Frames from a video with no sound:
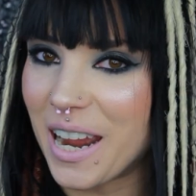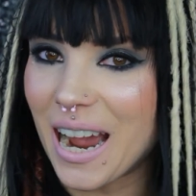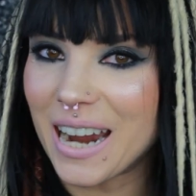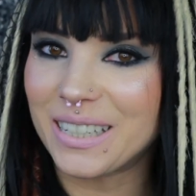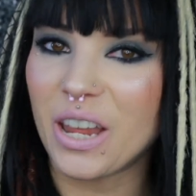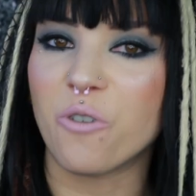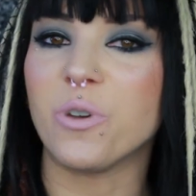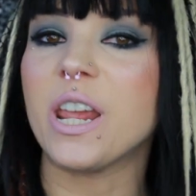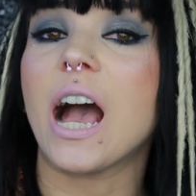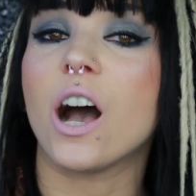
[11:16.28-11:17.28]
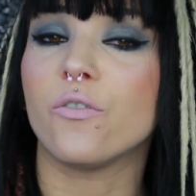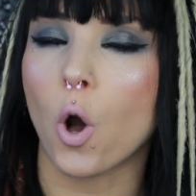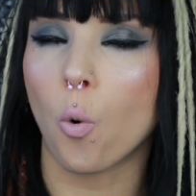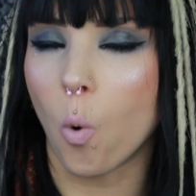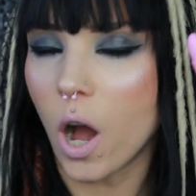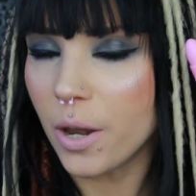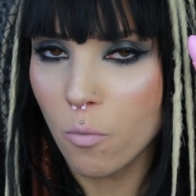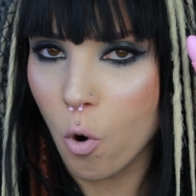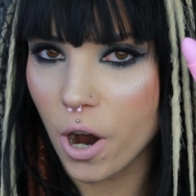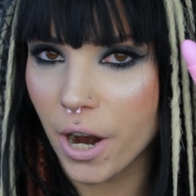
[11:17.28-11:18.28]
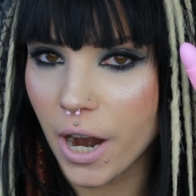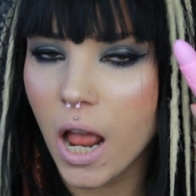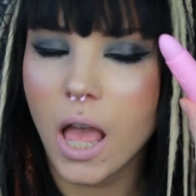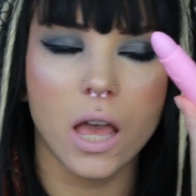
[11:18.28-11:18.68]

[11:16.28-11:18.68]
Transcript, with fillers: Okay guys, and we have one more